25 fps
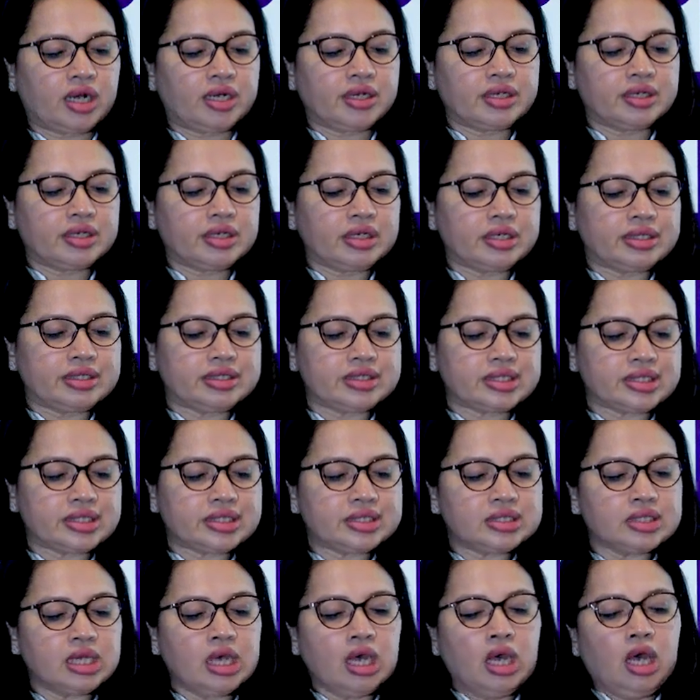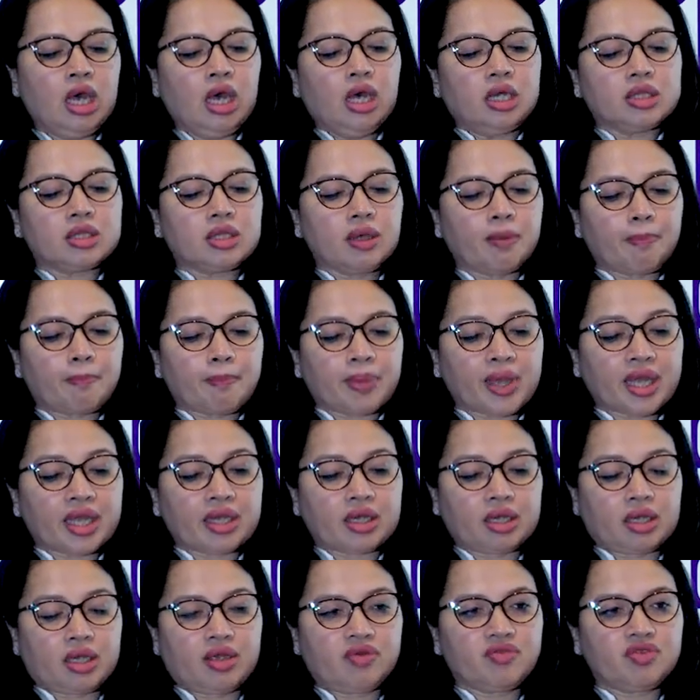arterial disease? The
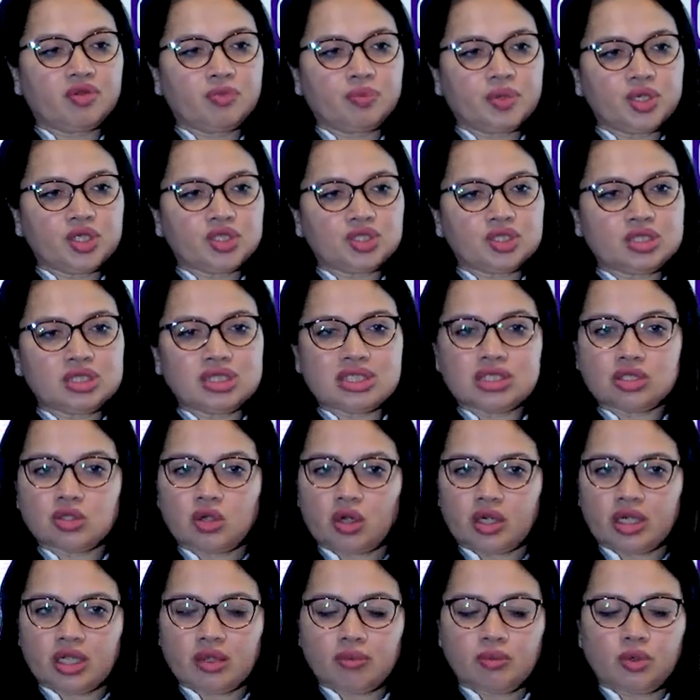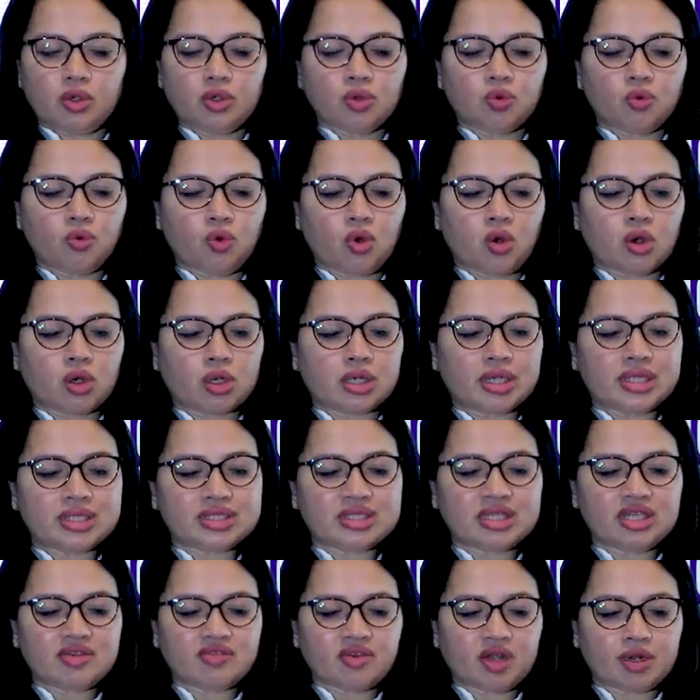pain. If the patient is not able to walk less
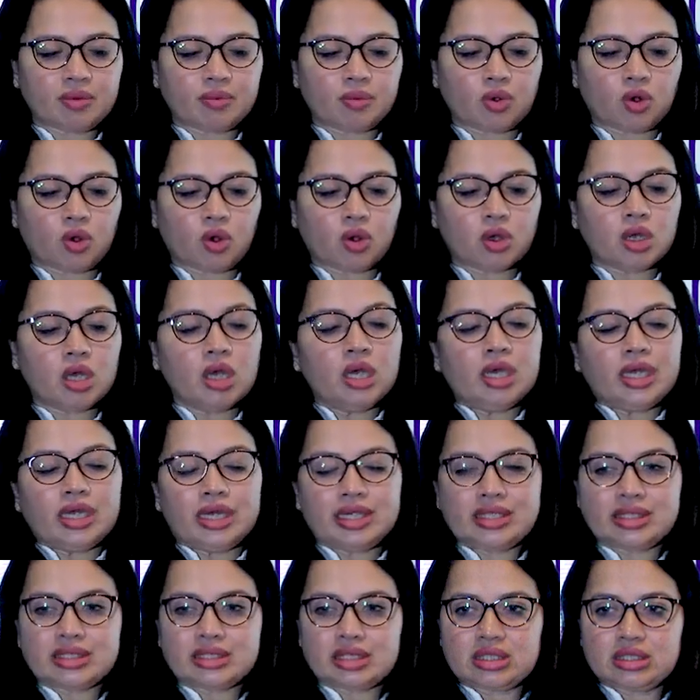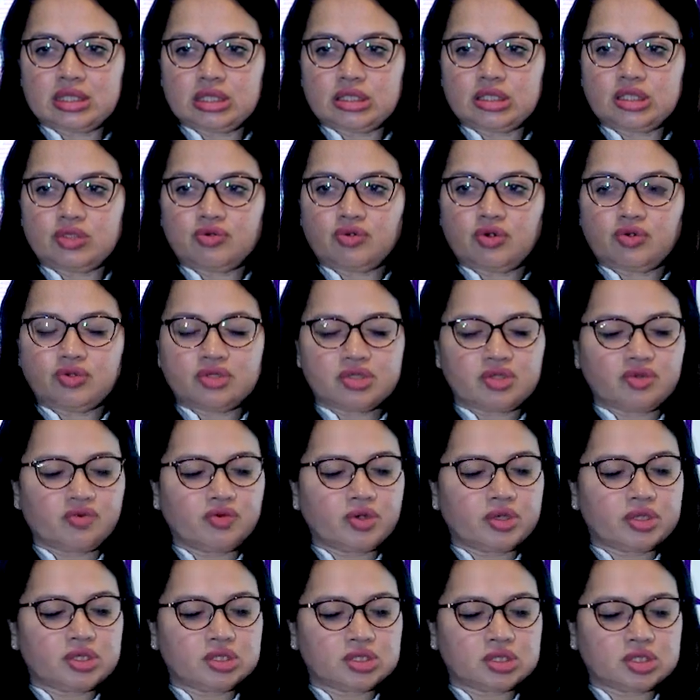than 1 block, it is suggestive of
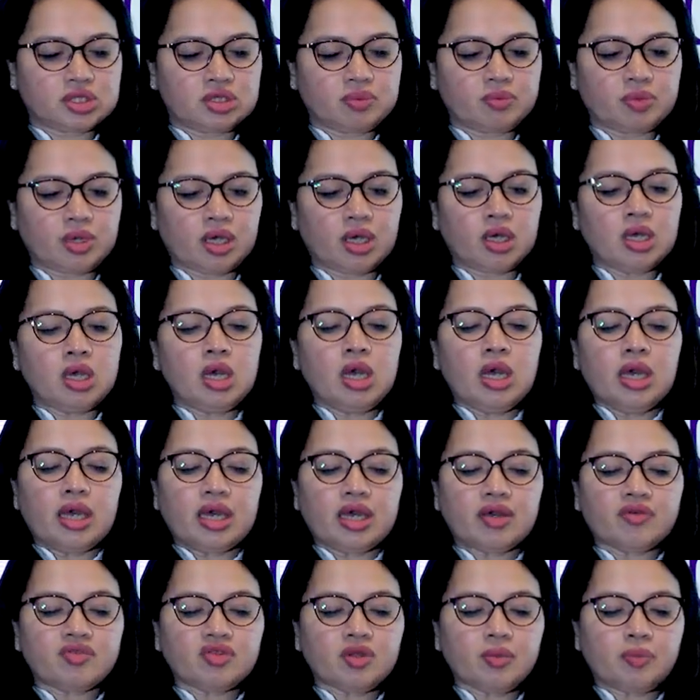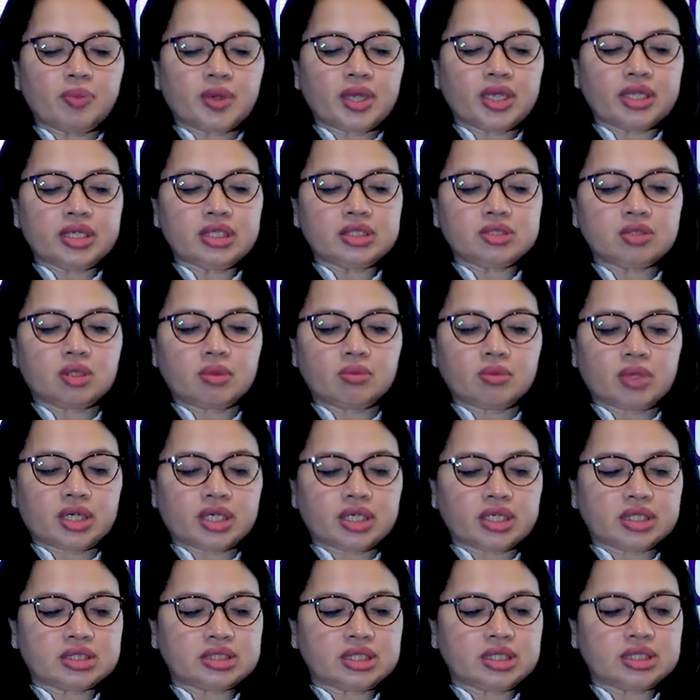severe ischemia. If the pain is on
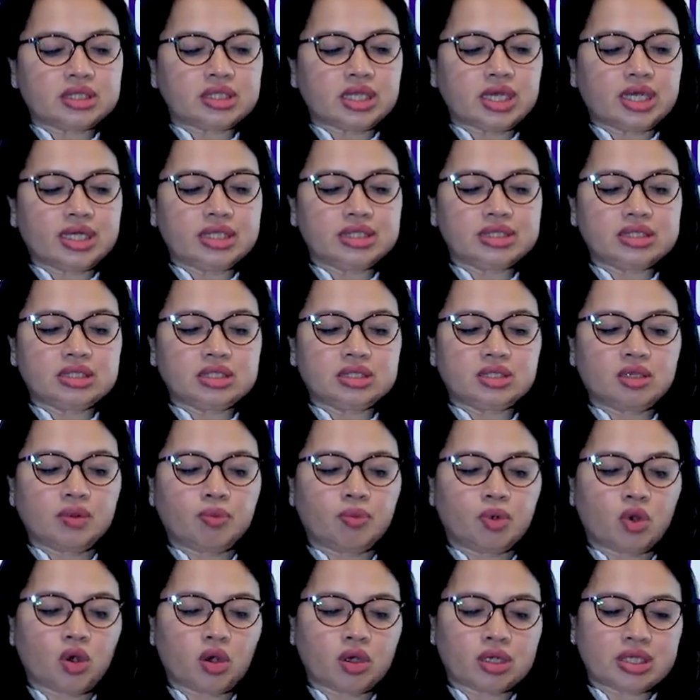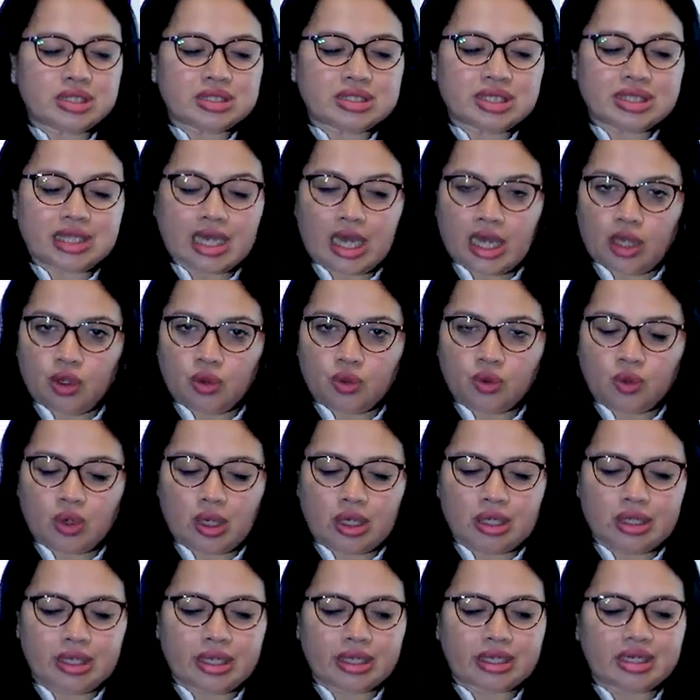buttocks and thighs, the block is at
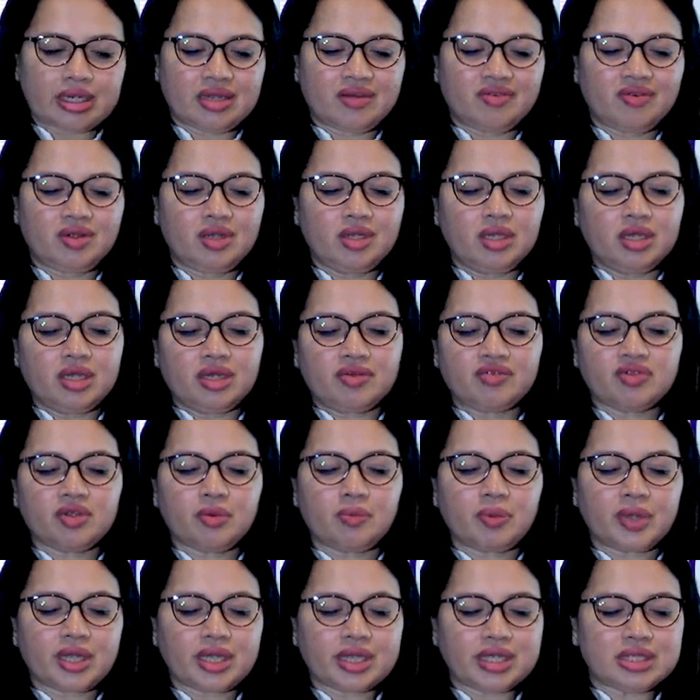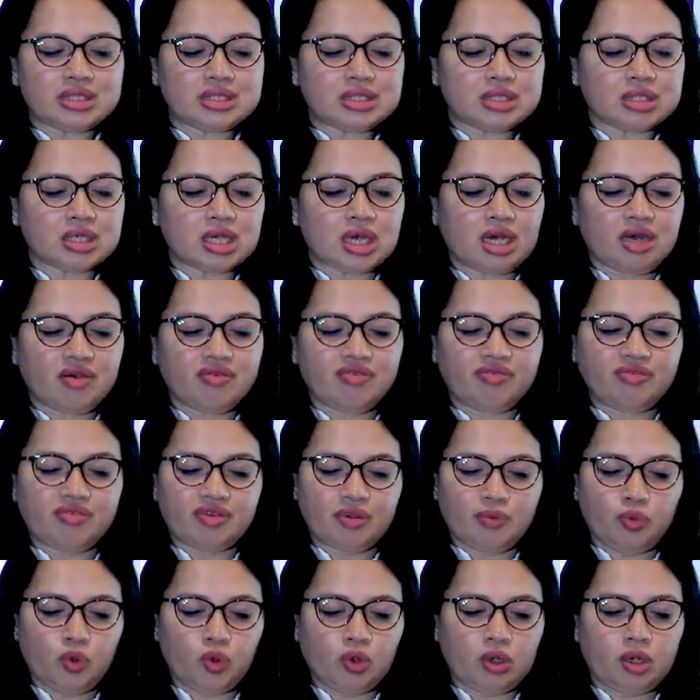iotoiliac level. If the pain is in calf,
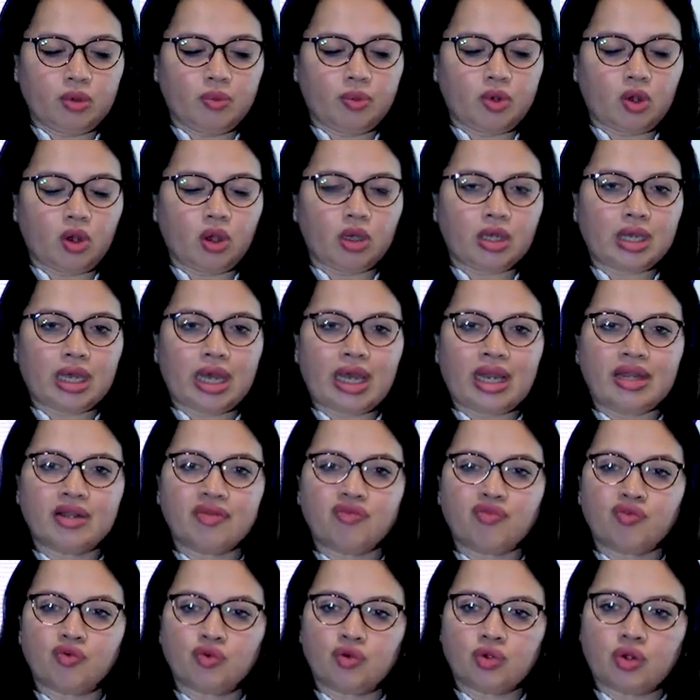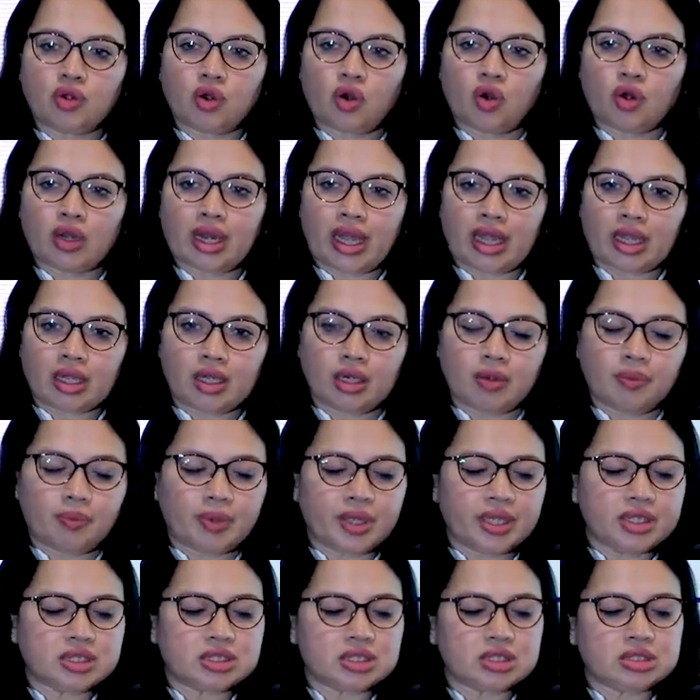femoral block, and foot or ankle
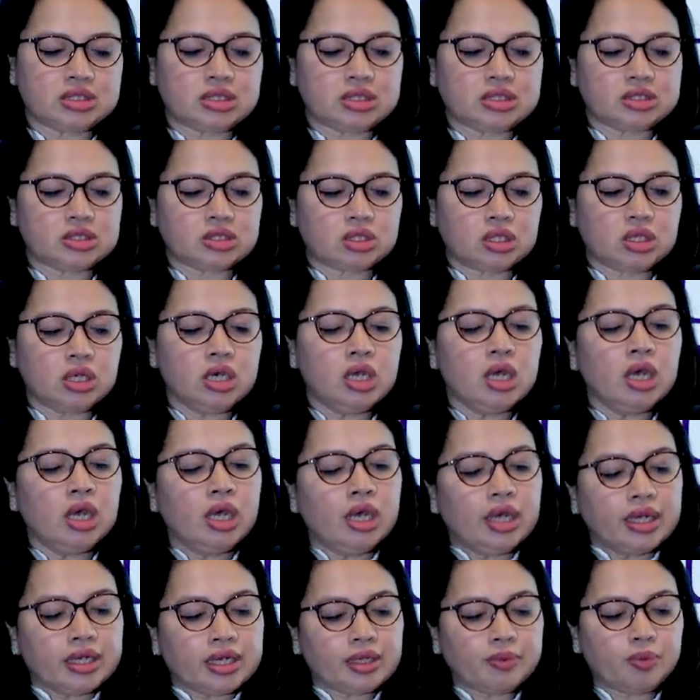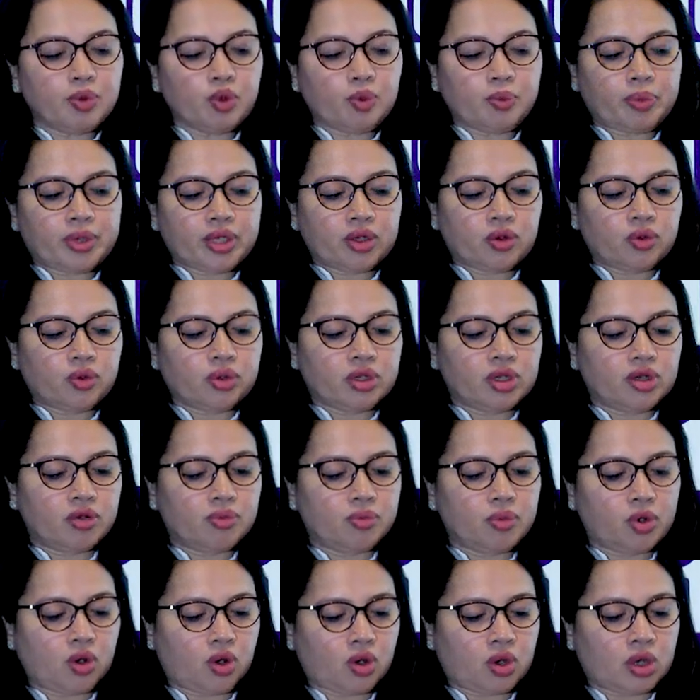pain suggests a
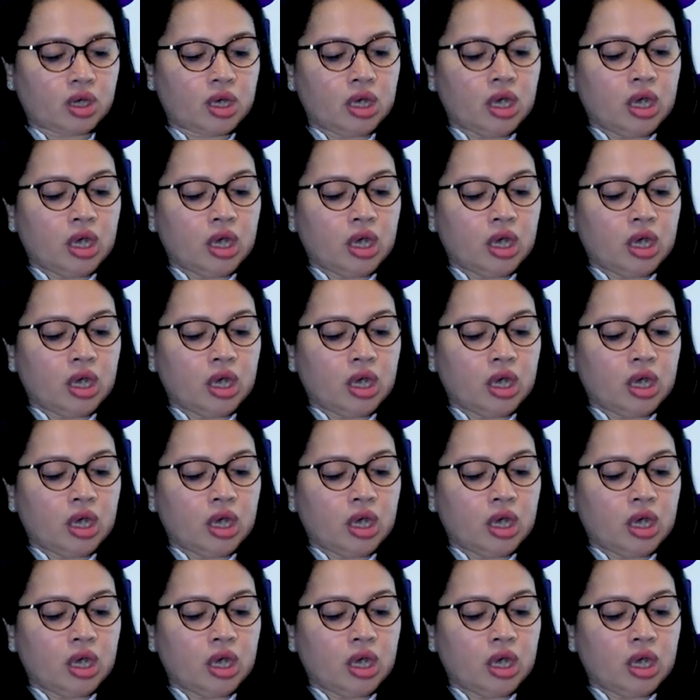tibioperoneal block.